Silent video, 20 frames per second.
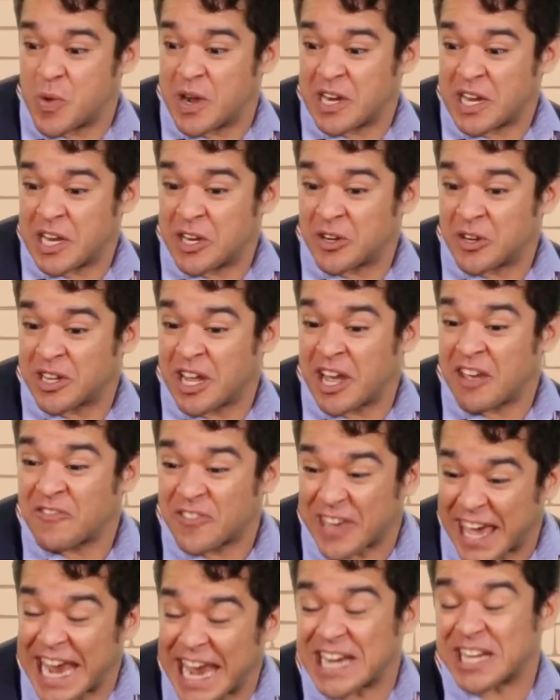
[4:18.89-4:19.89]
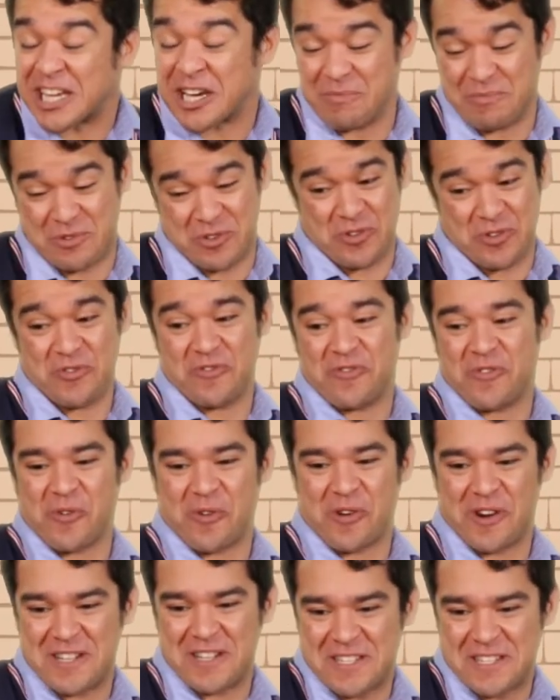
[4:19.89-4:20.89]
you want in your life can come true for